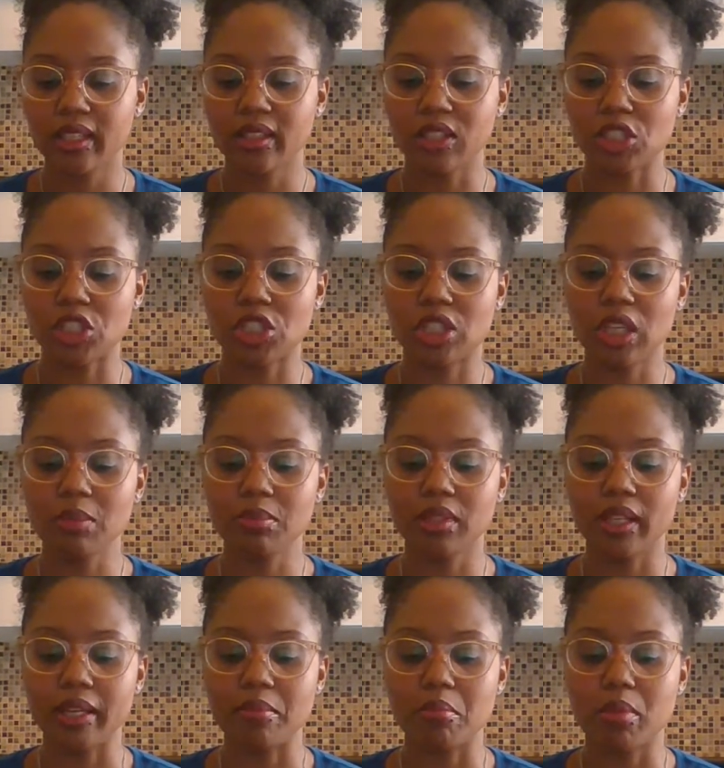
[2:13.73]
The sheep
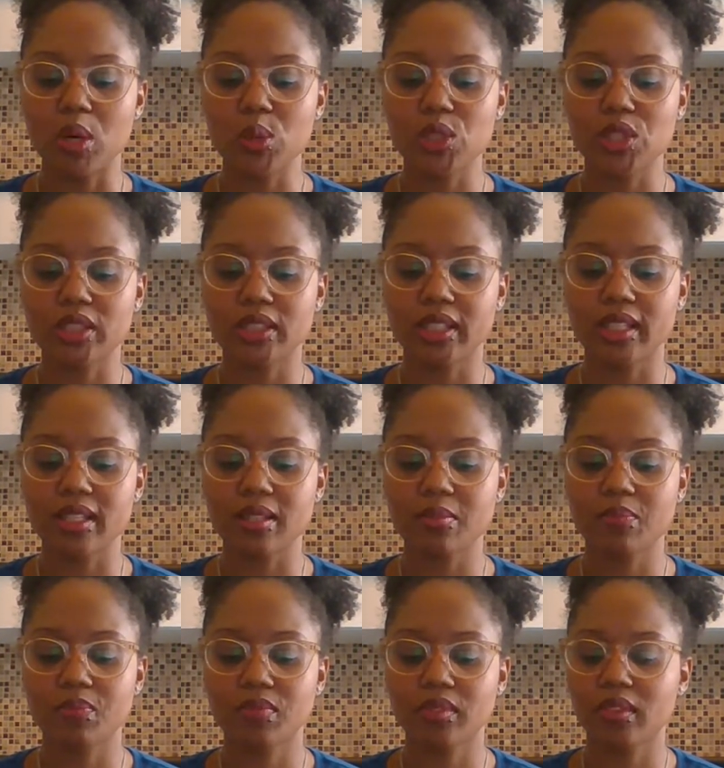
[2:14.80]
lay motionless.
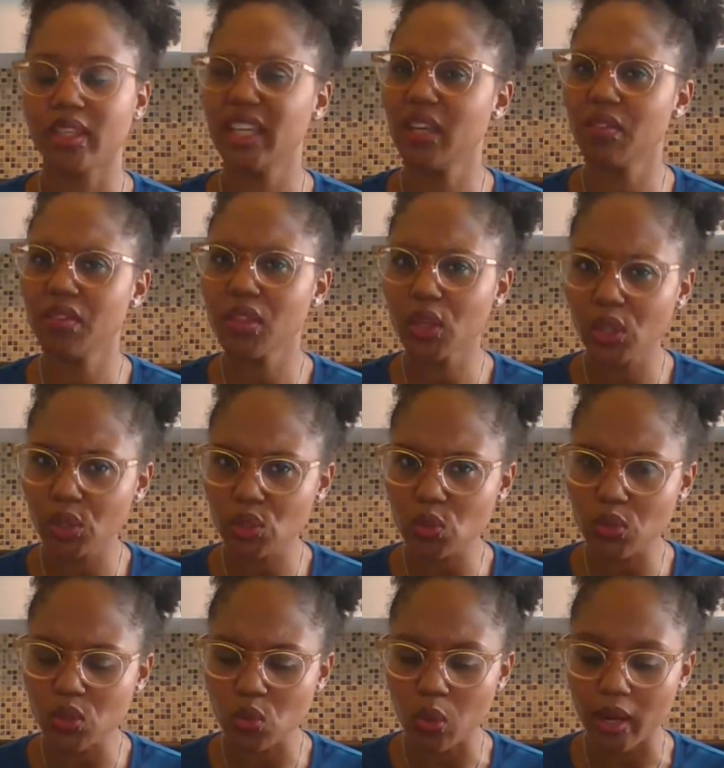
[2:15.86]
Even the goose
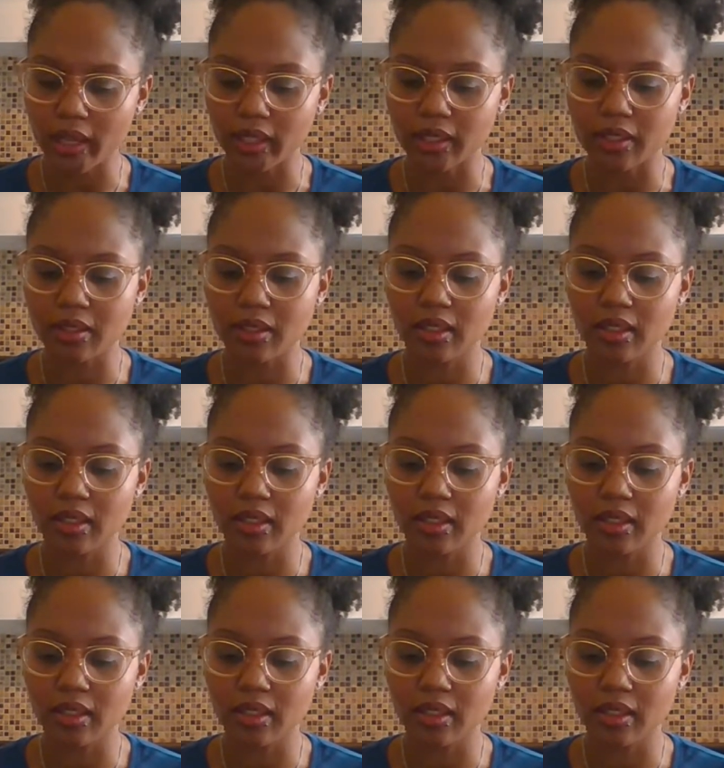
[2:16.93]
was quiet.